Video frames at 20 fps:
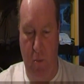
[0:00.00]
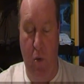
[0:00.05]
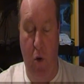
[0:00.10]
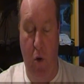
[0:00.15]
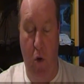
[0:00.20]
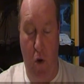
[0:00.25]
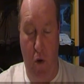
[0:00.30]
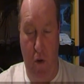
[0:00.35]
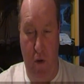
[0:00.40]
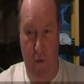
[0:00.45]

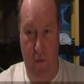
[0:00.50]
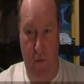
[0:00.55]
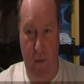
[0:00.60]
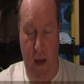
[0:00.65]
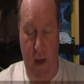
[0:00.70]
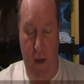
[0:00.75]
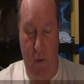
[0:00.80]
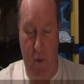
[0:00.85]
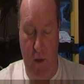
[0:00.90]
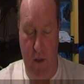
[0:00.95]
reports
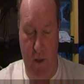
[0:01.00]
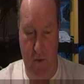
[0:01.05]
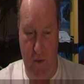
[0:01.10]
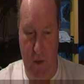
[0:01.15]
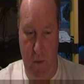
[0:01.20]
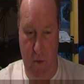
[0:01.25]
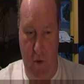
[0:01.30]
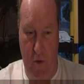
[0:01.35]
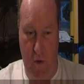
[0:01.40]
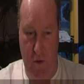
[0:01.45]
of that,
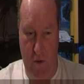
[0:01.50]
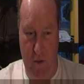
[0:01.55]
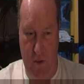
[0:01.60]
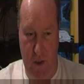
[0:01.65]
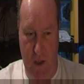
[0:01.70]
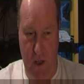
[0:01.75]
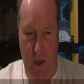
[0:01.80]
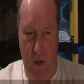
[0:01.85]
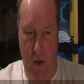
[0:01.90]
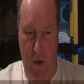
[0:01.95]
police
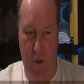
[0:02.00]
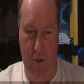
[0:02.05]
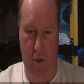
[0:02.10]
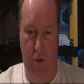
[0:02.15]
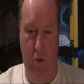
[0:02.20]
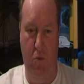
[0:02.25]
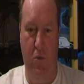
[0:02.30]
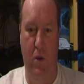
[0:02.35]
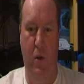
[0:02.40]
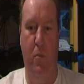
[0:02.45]
reports,
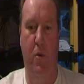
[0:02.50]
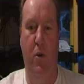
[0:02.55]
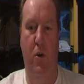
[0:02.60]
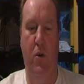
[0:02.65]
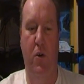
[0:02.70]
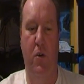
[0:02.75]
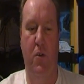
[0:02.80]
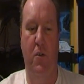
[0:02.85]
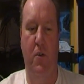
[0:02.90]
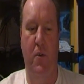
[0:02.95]
geological
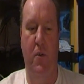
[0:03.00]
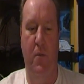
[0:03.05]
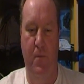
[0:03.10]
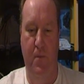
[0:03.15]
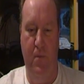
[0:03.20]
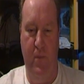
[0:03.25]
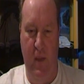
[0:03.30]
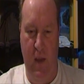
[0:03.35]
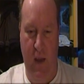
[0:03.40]
reports,